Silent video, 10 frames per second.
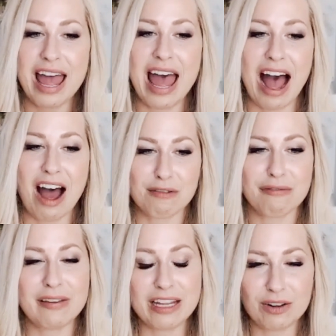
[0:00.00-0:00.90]
how to
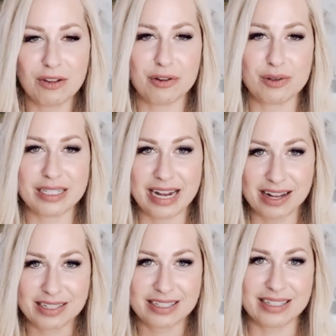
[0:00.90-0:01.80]
feel those
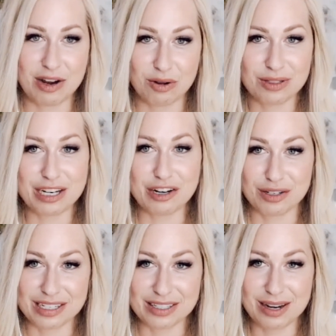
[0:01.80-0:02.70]
yes and no's in your
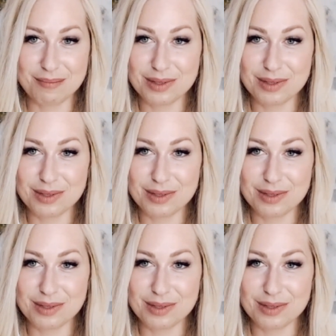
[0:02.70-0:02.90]
system.